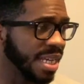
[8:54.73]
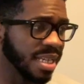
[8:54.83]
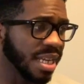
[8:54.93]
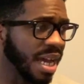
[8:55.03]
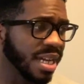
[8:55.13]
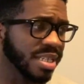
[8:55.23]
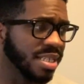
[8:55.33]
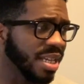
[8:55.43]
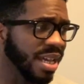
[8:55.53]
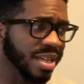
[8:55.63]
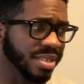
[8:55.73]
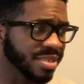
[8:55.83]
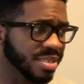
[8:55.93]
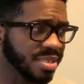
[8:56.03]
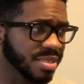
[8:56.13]
And I, yeah,
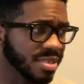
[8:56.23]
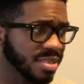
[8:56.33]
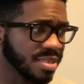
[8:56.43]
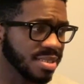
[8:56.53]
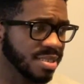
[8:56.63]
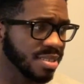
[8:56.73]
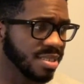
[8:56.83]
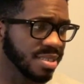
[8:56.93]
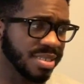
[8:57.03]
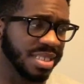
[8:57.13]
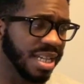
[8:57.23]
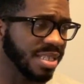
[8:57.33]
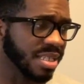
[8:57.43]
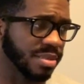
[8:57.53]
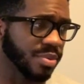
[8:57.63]

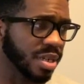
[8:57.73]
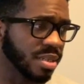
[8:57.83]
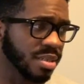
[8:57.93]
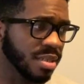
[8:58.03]
Jesus, bro.